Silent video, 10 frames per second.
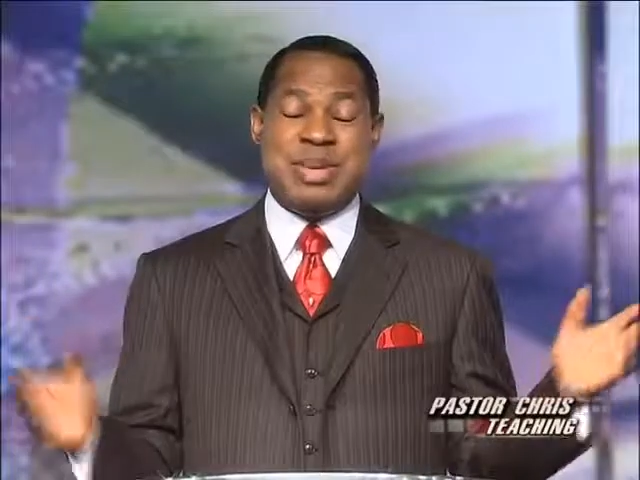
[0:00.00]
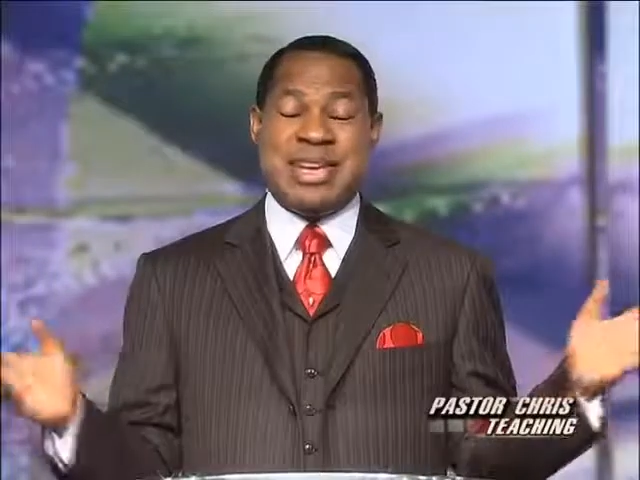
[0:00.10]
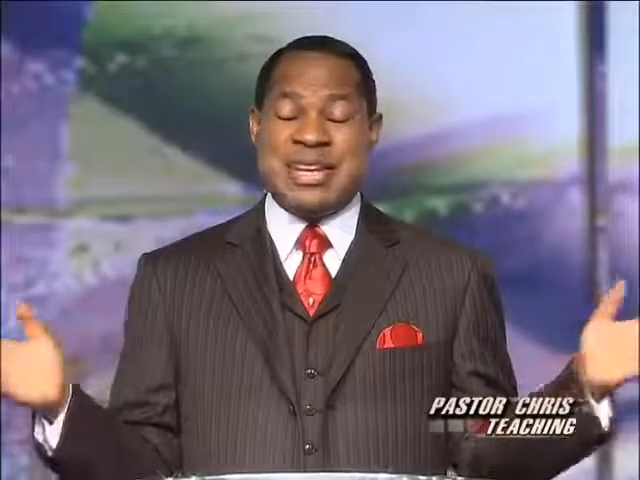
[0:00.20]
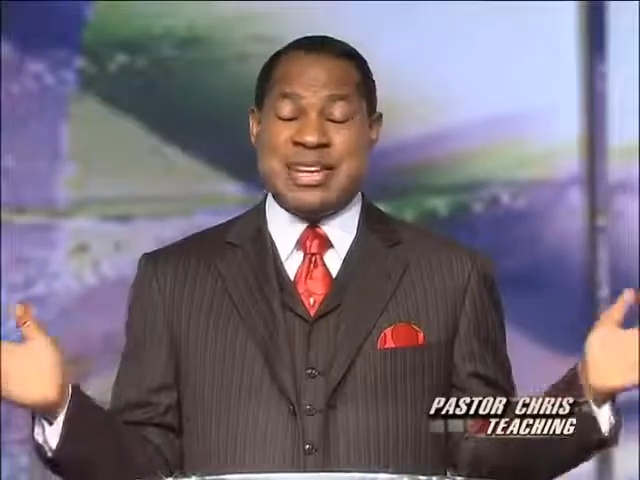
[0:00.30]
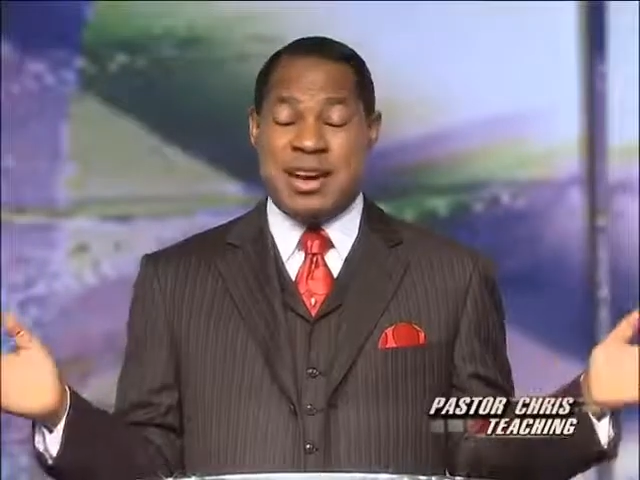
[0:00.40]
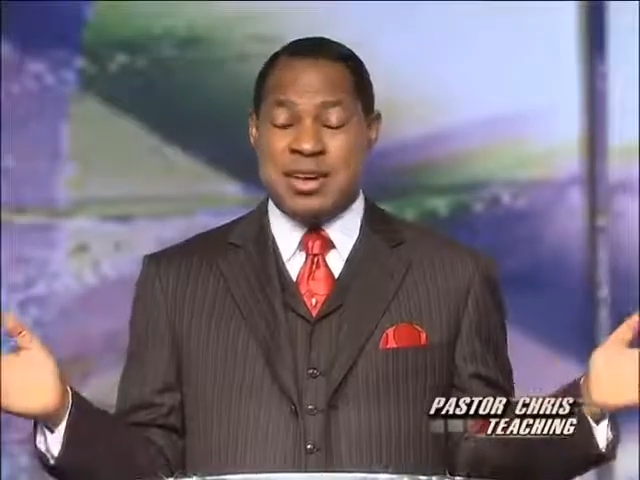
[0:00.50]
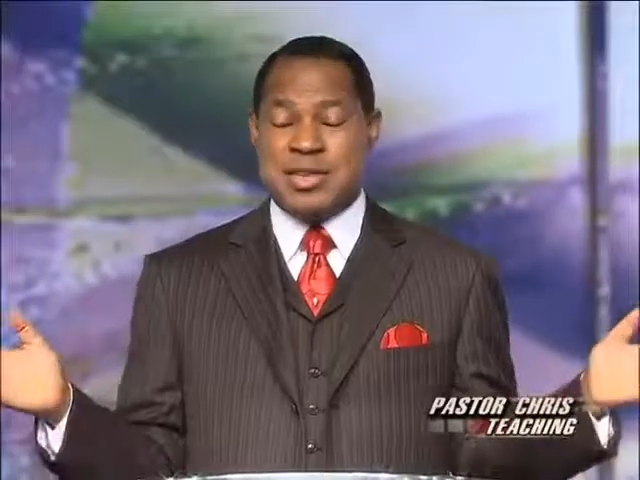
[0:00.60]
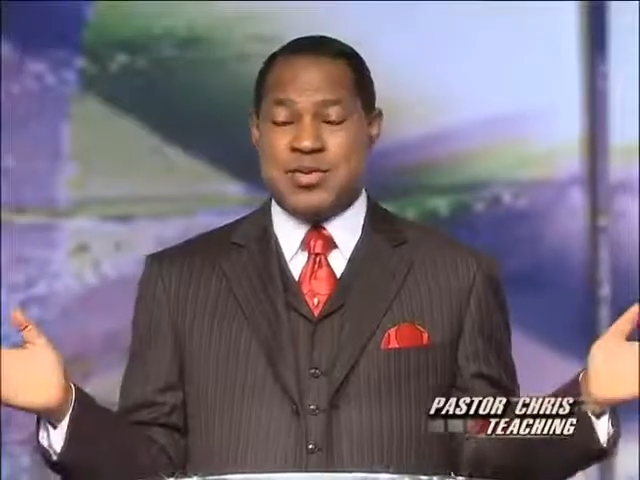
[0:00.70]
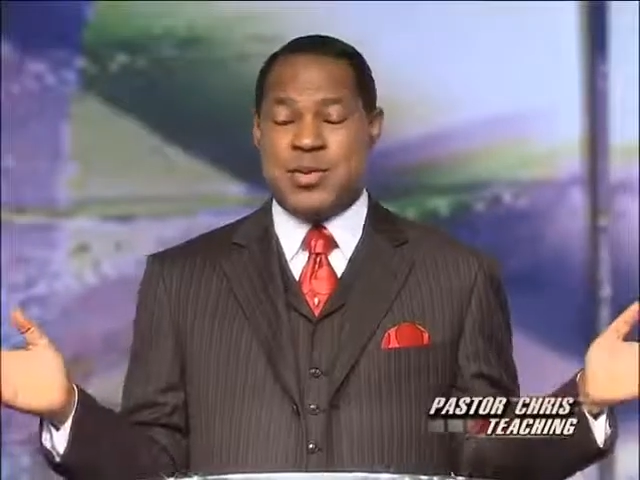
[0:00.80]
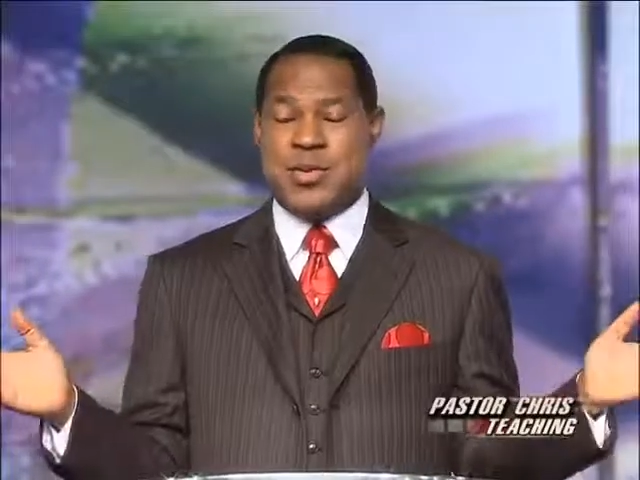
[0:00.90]
bigger than
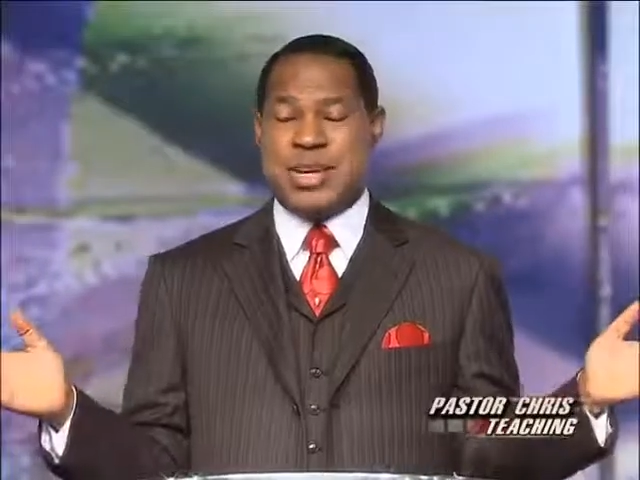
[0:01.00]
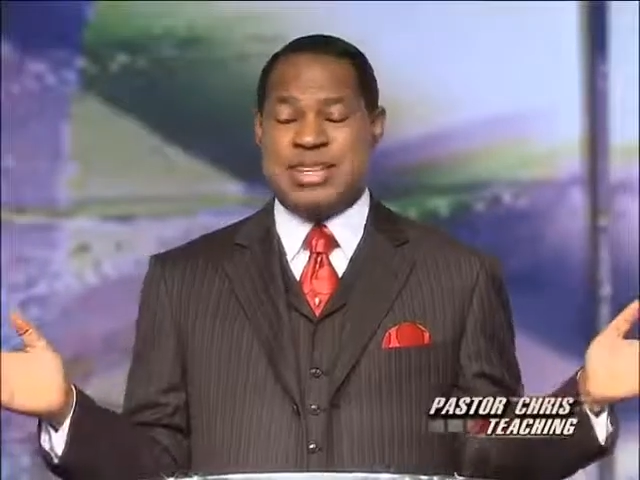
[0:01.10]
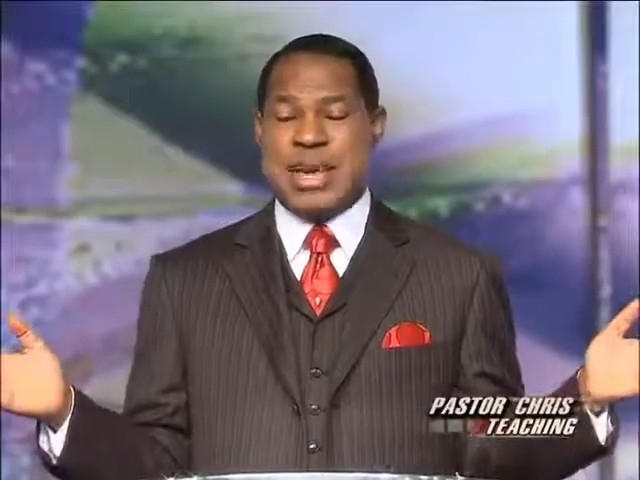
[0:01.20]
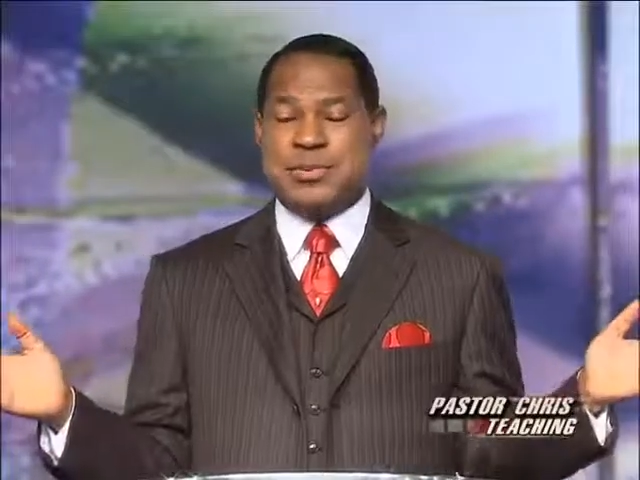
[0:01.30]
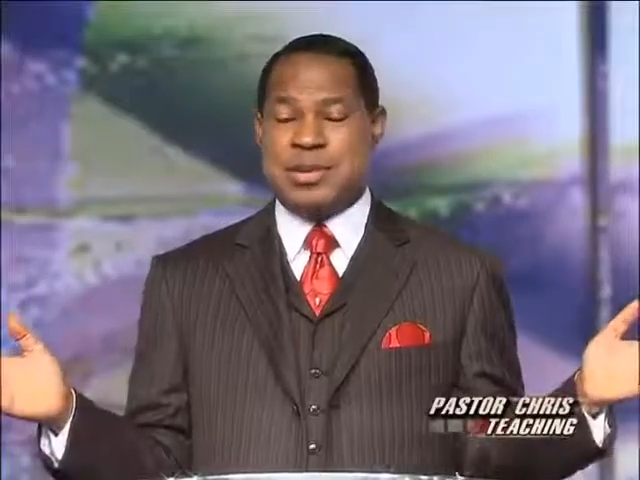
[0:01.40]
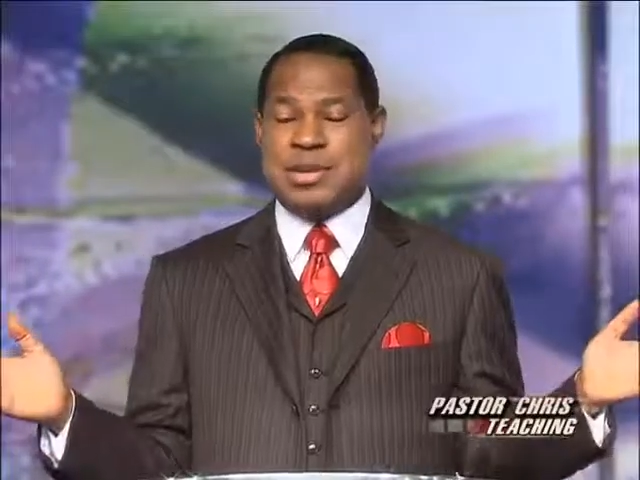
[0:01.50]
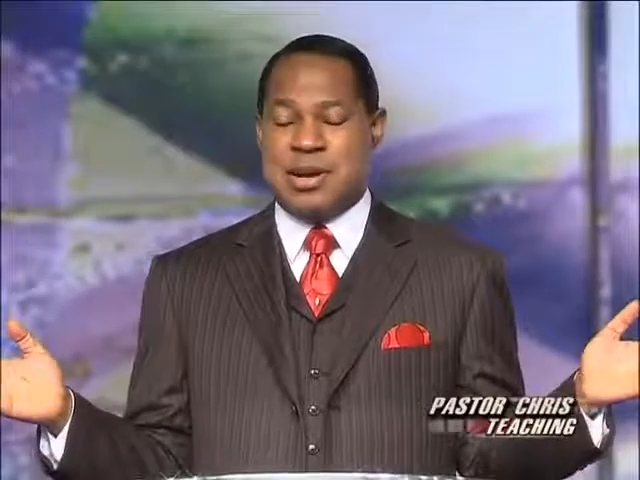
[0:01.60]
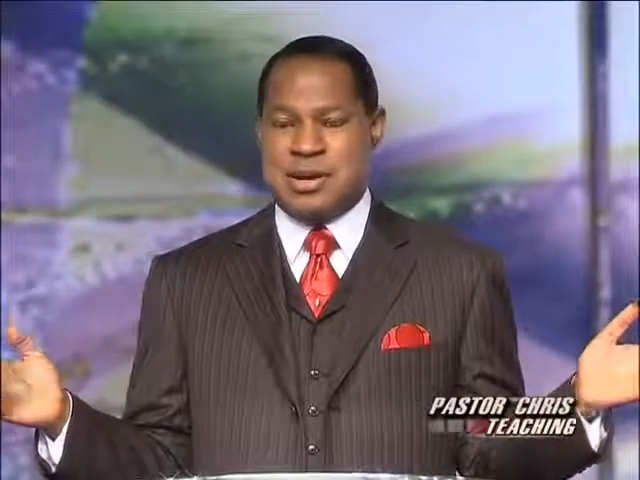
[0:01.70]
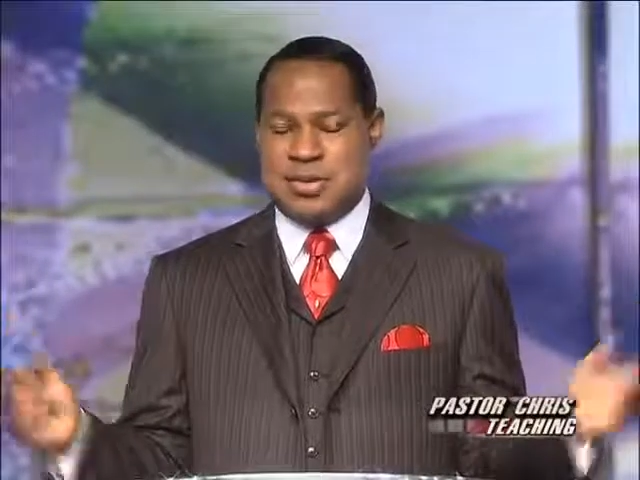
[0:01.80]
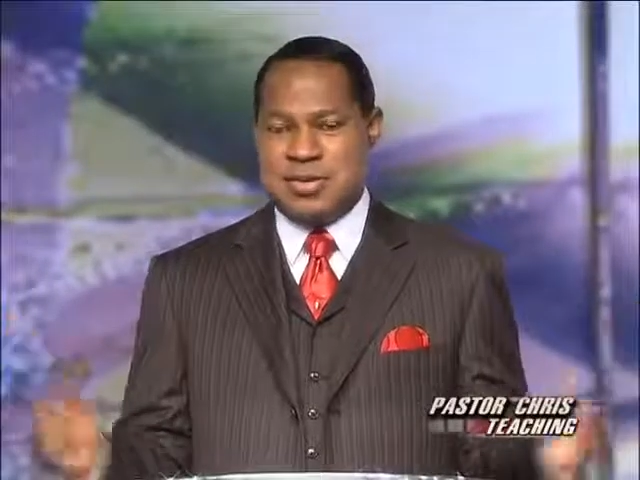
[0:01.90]
us for what has happened
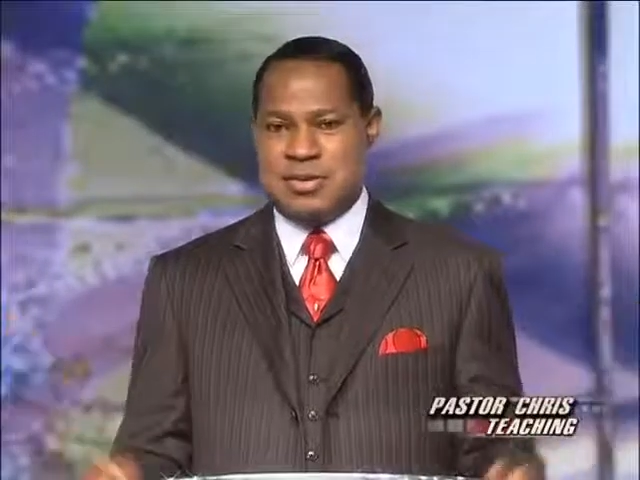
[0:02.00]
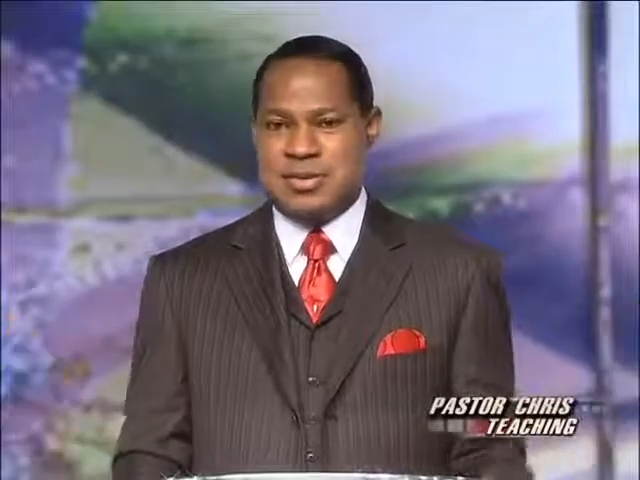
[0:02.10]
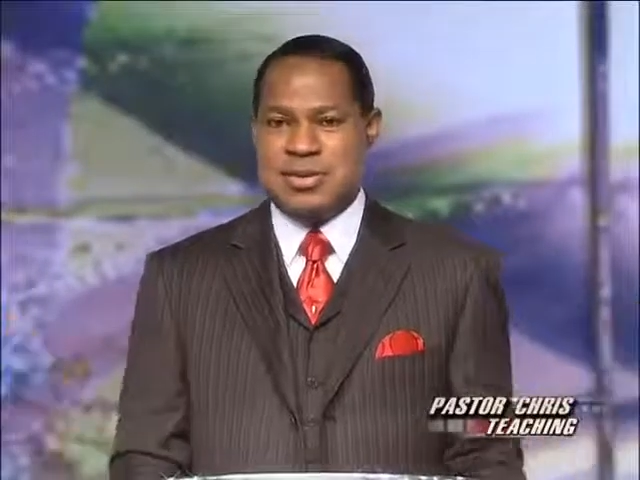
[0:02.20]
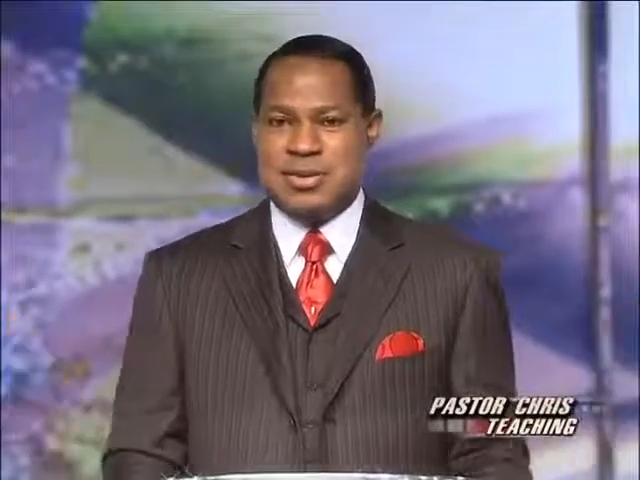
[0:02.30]
to us.